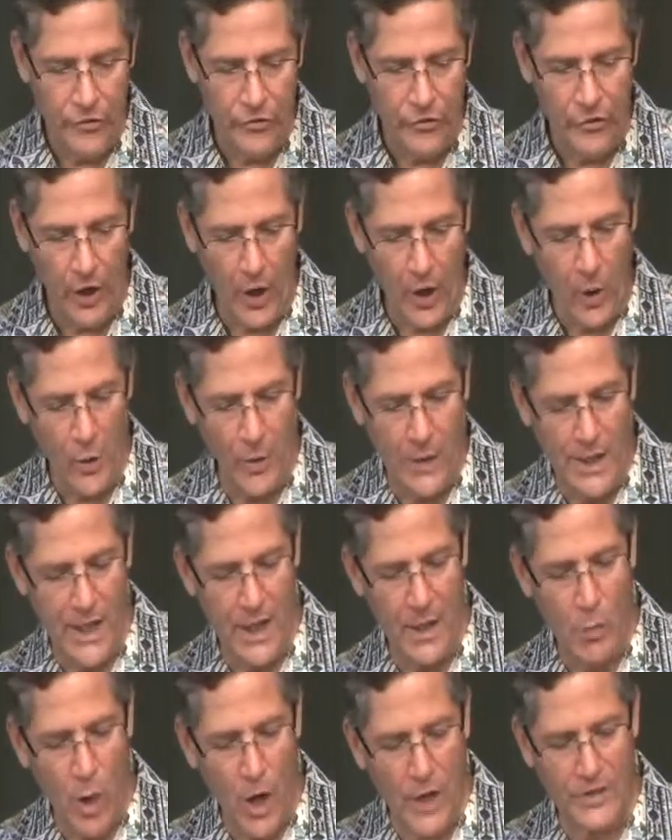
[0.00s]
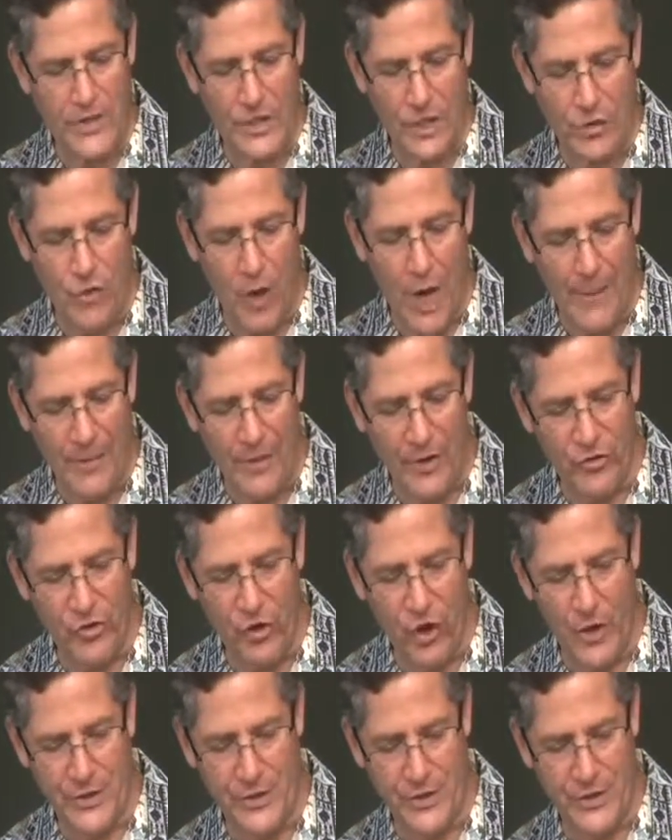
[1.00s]
So he wants to drop the
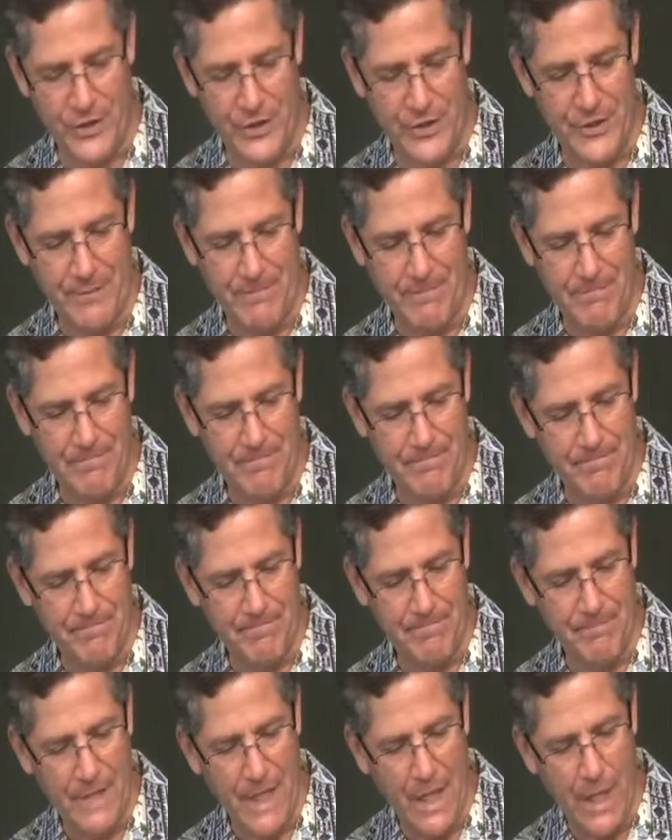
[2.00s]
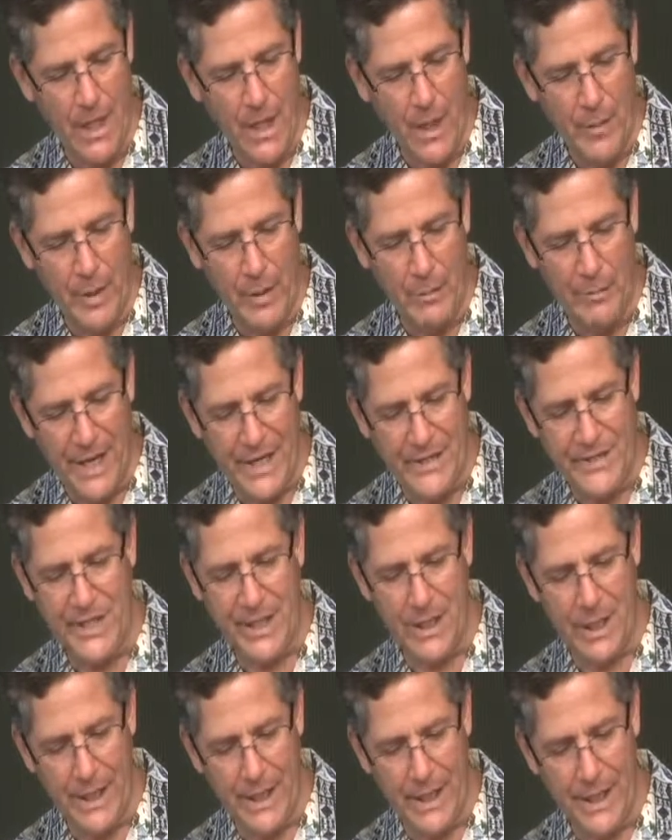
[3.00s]
charges. But
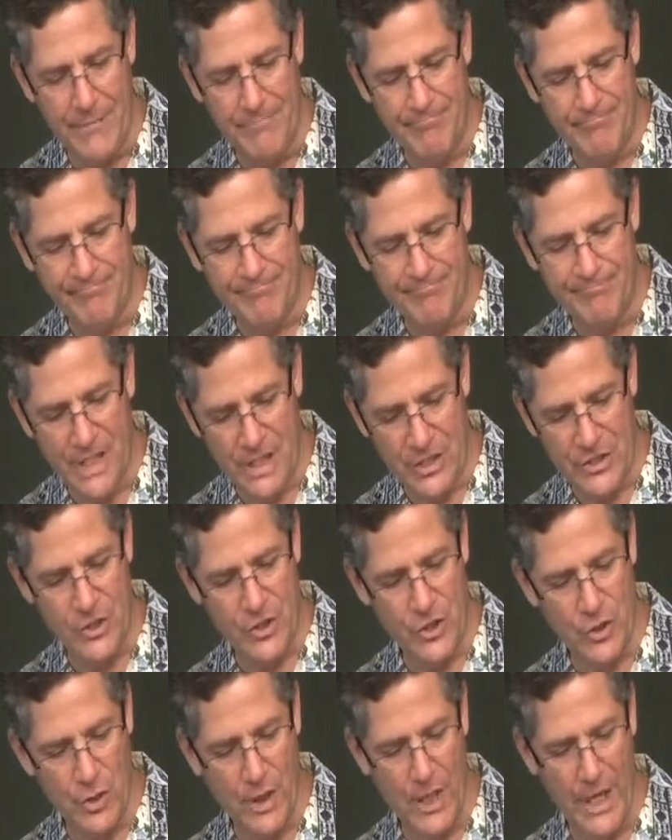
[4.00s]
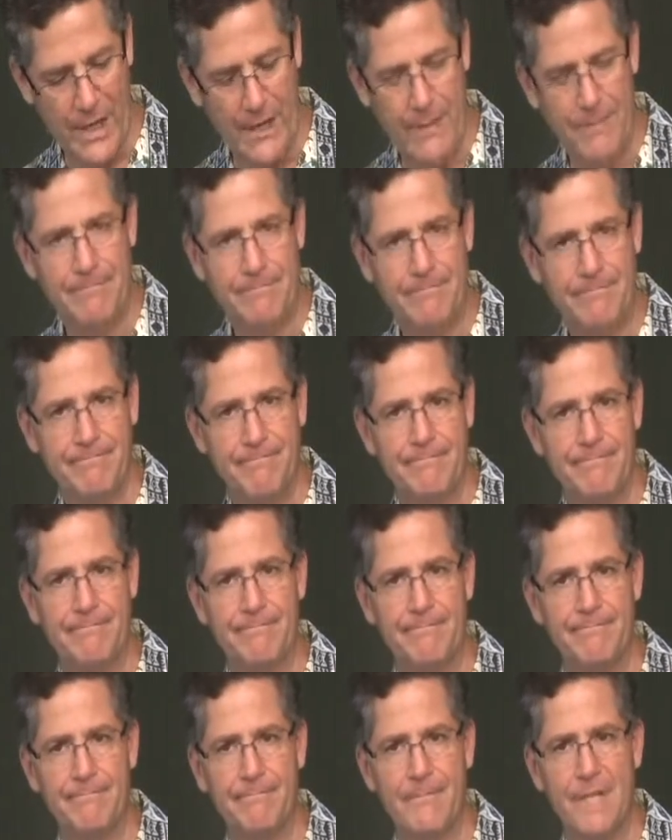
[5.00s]
basically, it's too late.
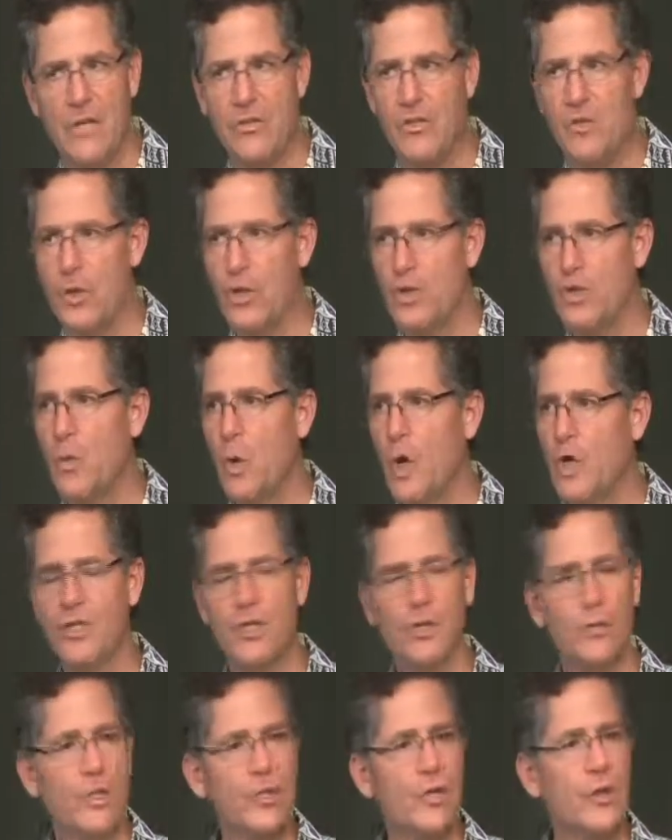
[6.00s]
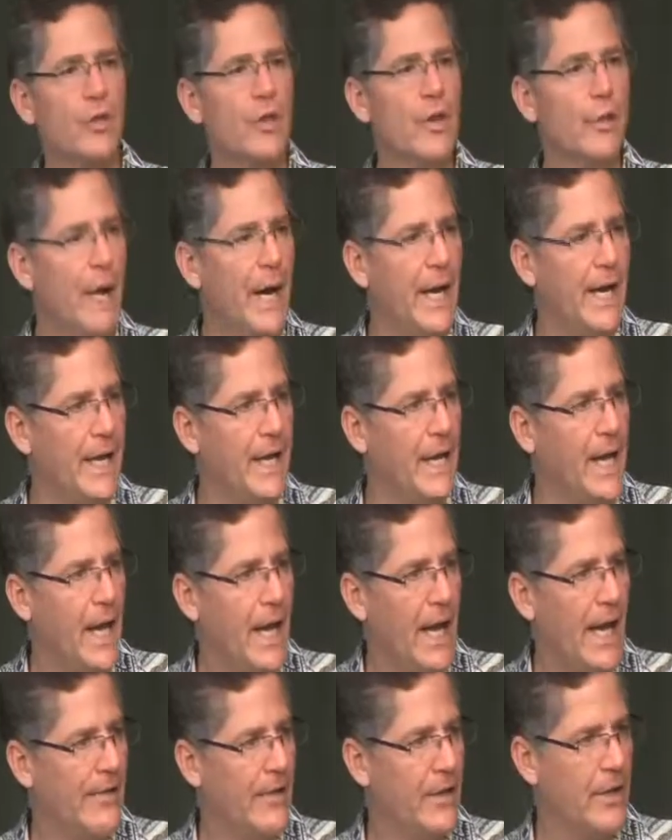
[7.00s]
Judas wants to return the money,
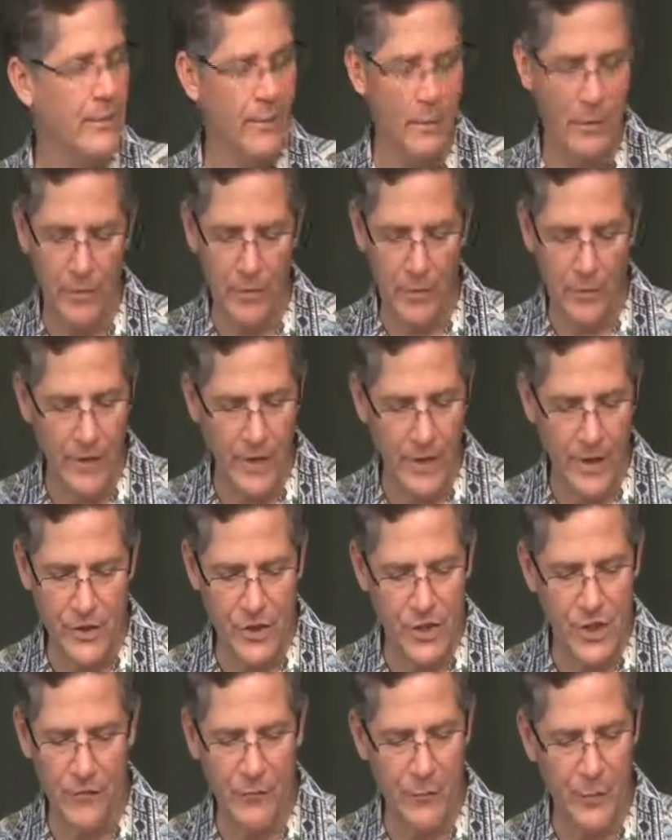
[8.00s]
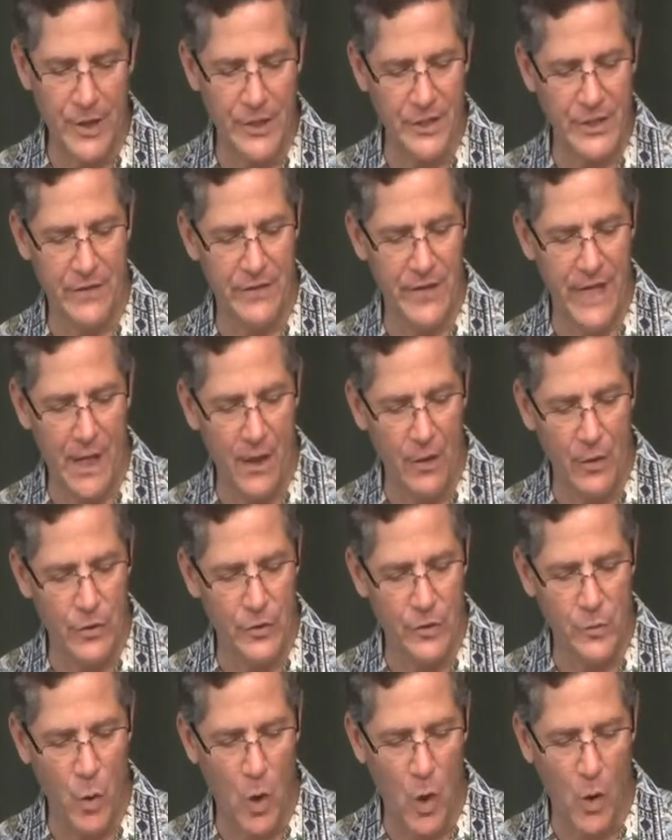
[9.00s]
and the chief priests and the
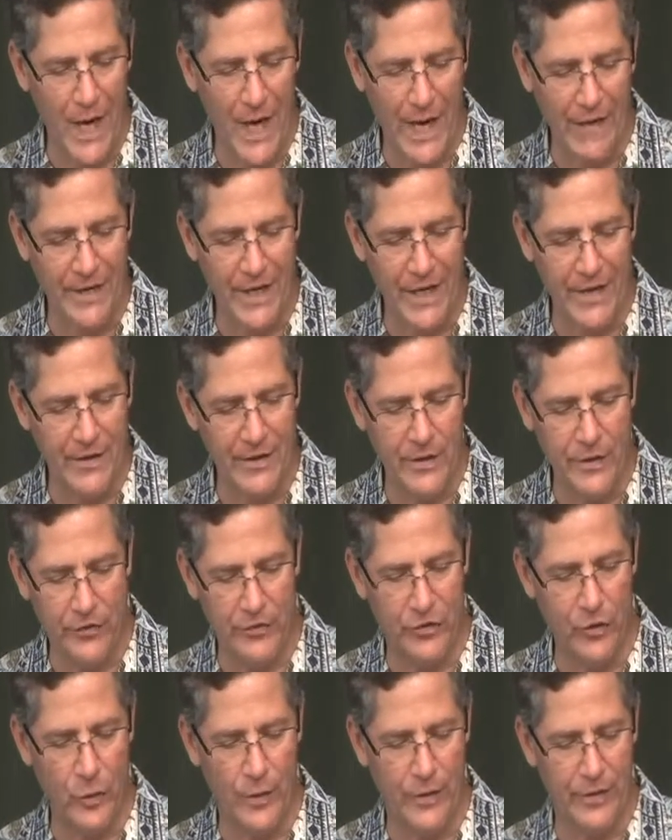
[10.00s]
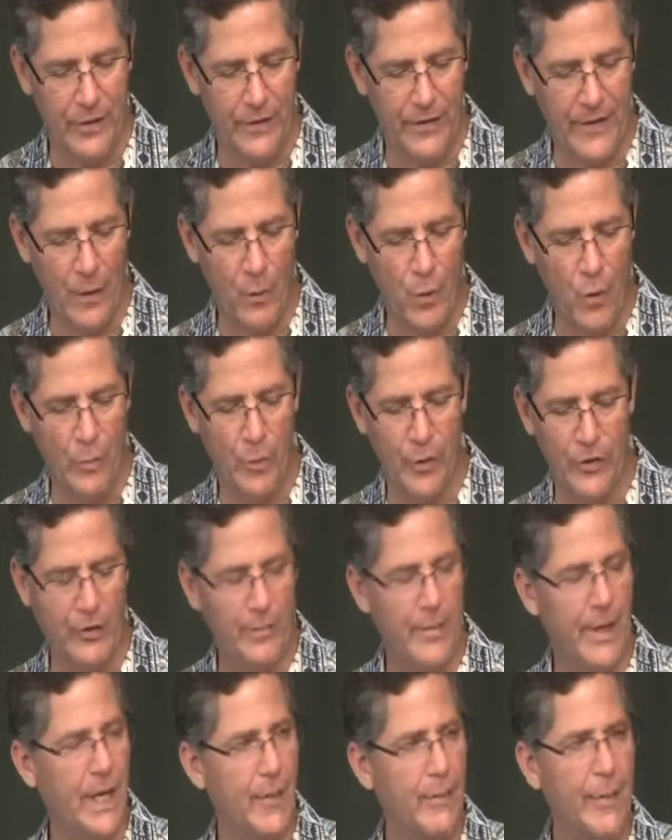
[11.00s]
elders won't have anything to do with it. They won't put
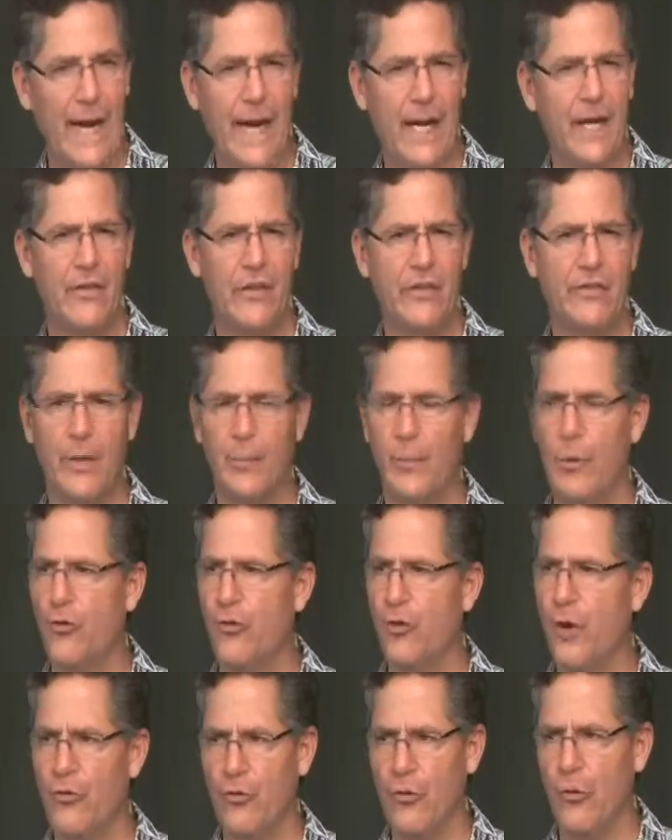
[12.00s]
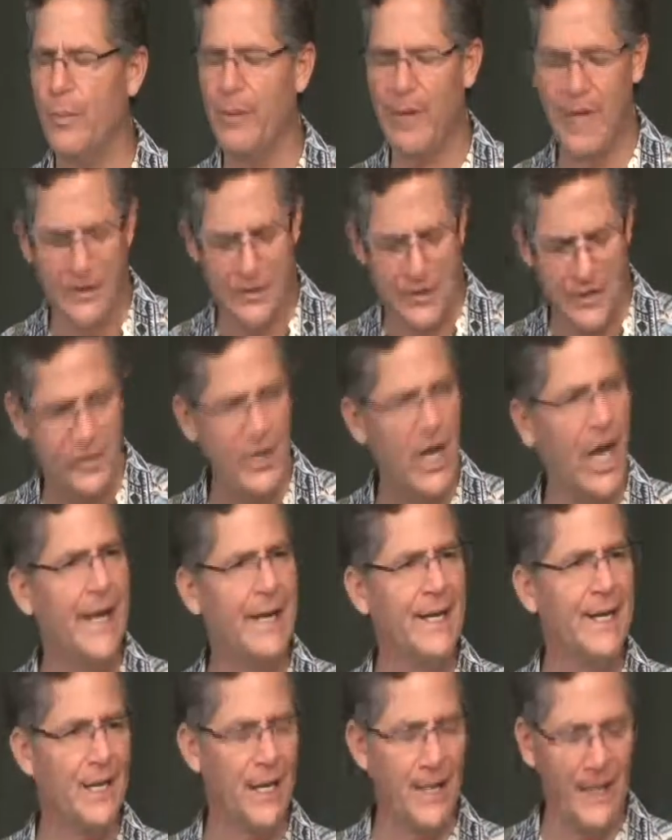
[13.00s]
the money back in the temple treasury because it's
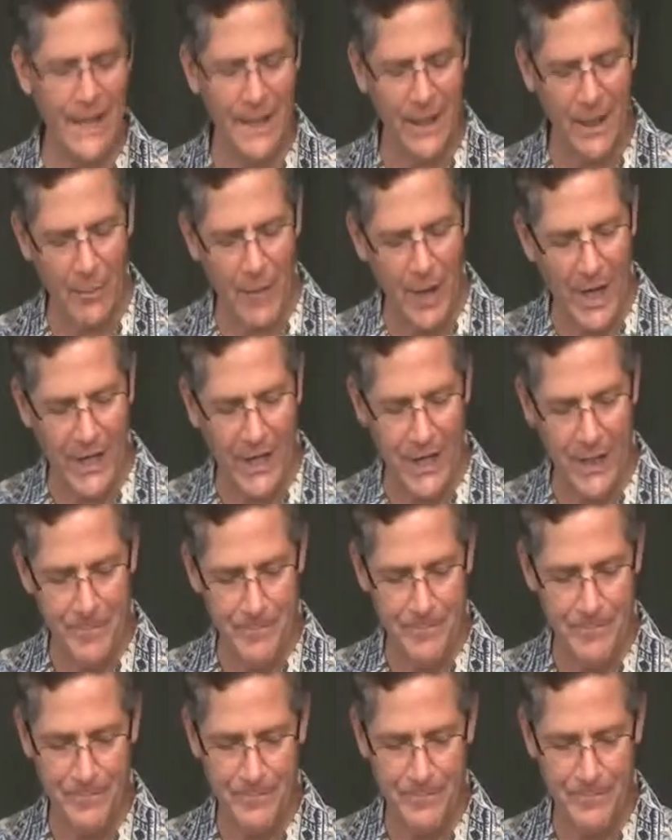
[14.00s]
unclean money.